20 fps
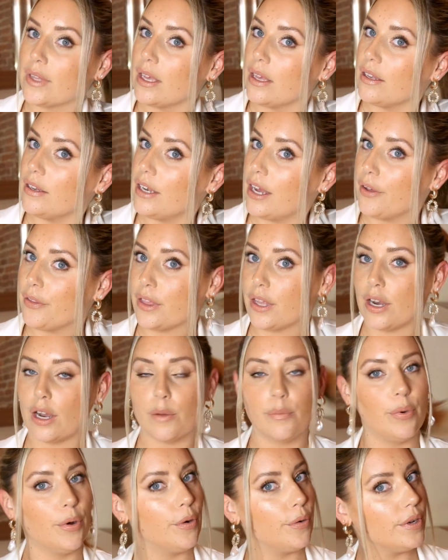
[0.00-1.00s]
now that our
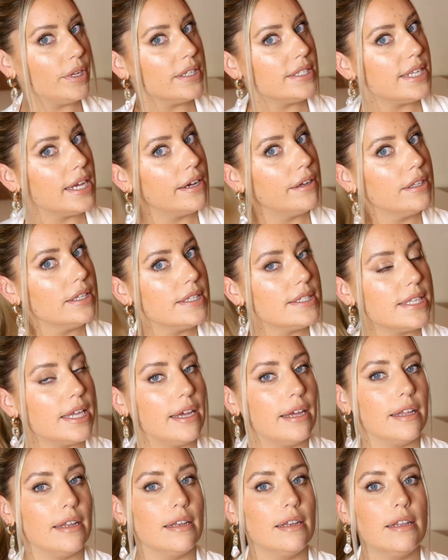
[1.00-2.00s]
ponytail is
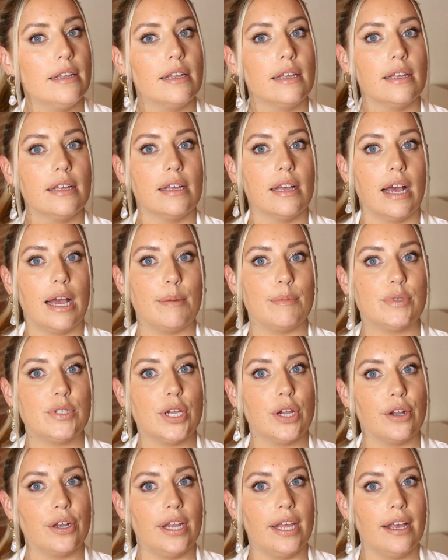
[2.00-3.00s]
in, I'm
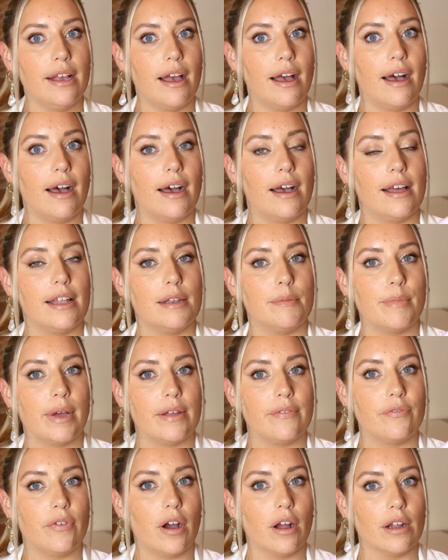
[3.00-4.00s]
turning on my
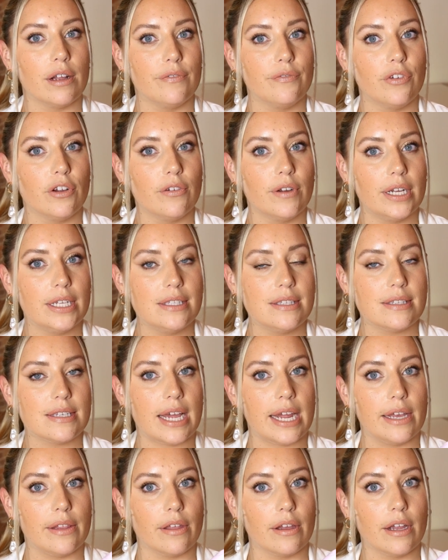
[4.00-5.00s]
Far Infrared
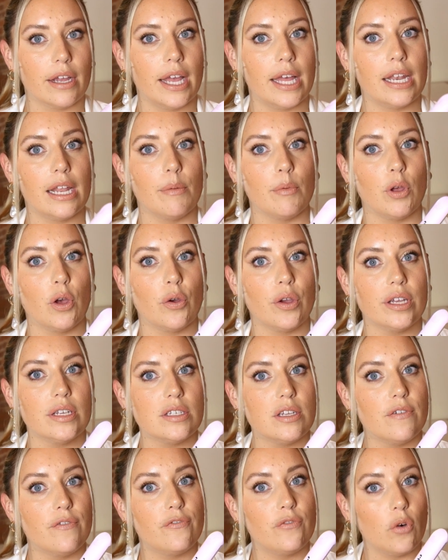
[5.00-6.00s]
Styler, and I'm going
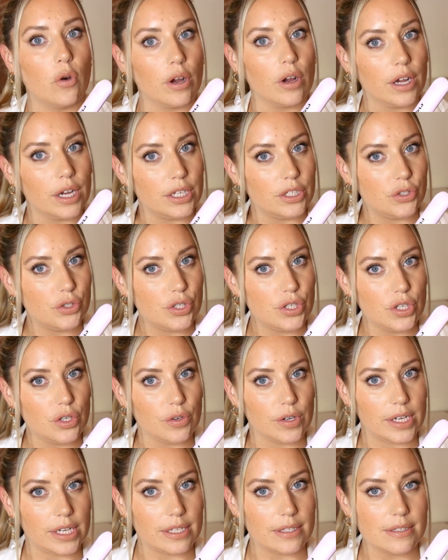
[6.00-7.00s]
to 400
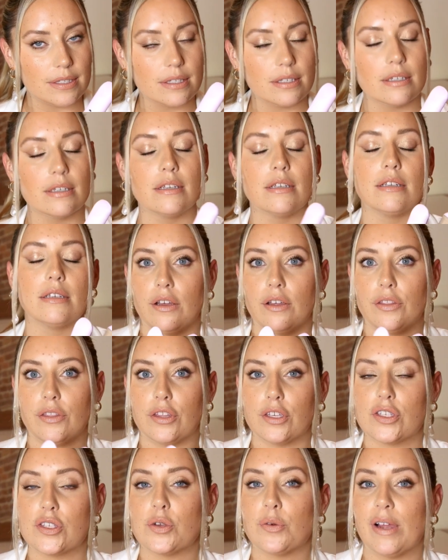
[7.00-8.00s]
degrees. The
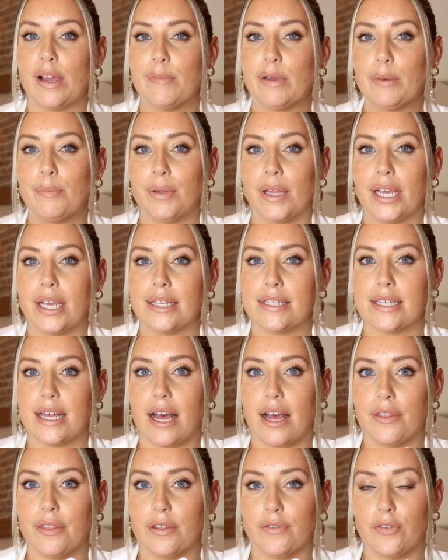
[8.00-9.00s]
ceramic plates
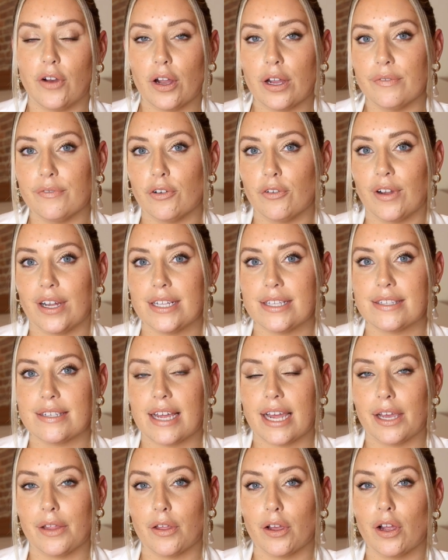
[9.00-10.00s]
on the Far Infrared
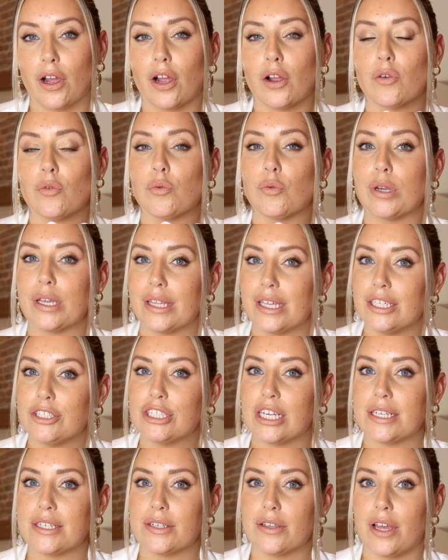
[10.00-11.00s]
Styler are really
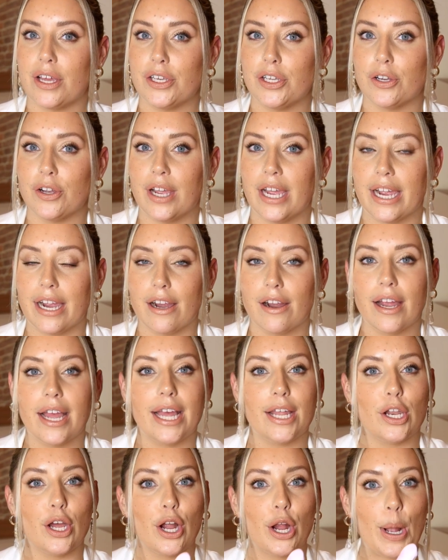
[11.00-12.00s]
gentle on your hair
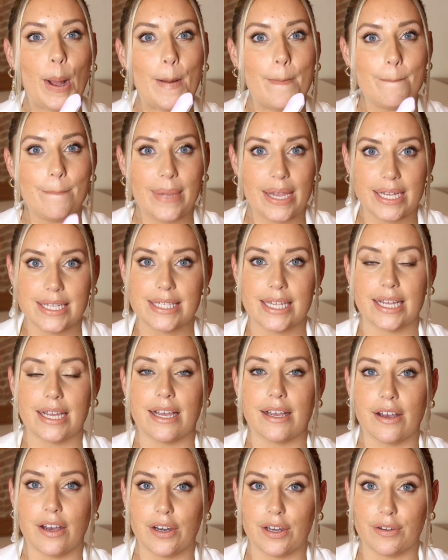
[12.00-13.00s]
and are amazing at
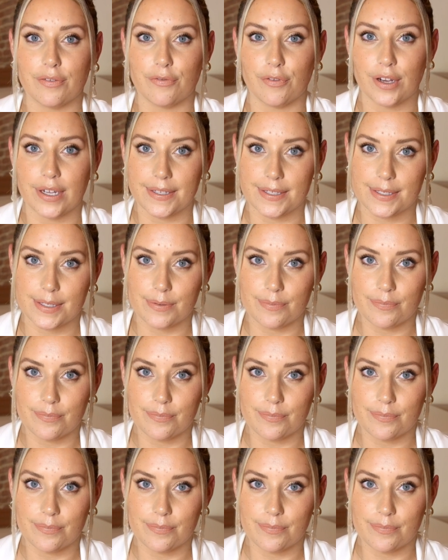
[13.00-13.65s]
cutting frizz.